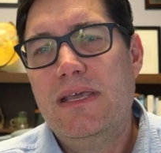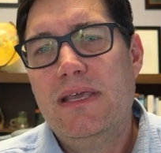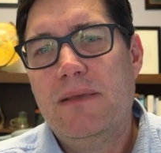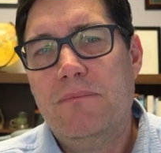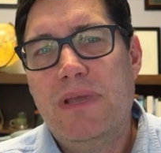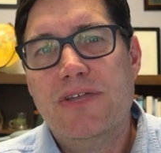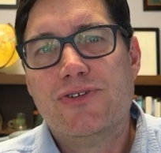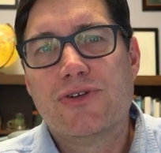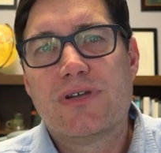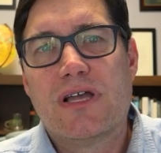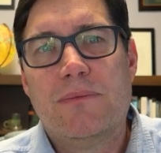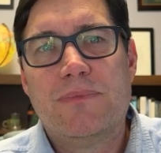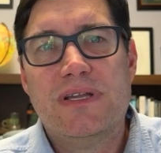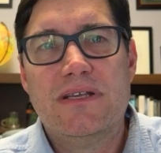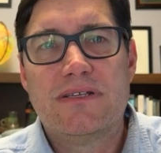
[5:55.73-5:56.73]
Major
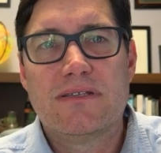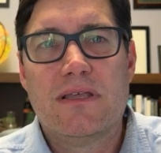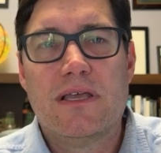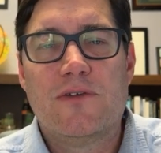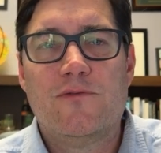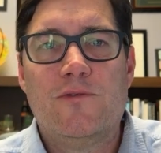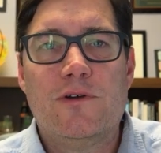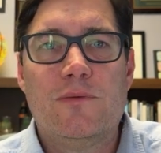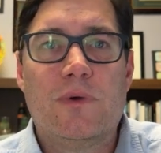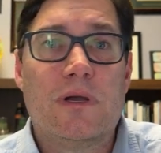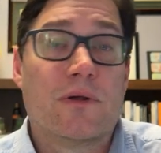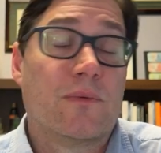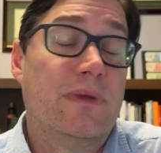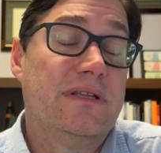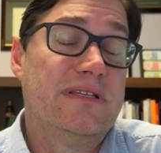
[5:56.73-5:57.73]
companies like
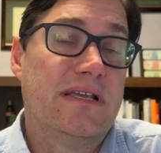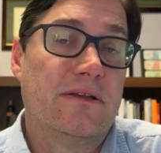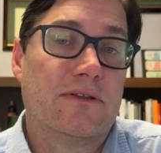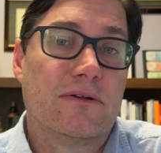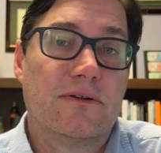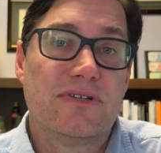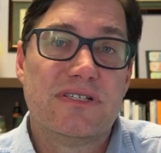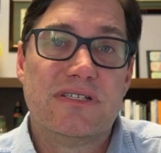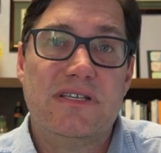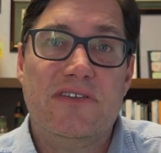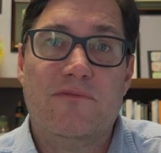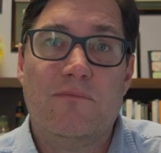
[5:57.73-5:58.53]
footwear retailer Steve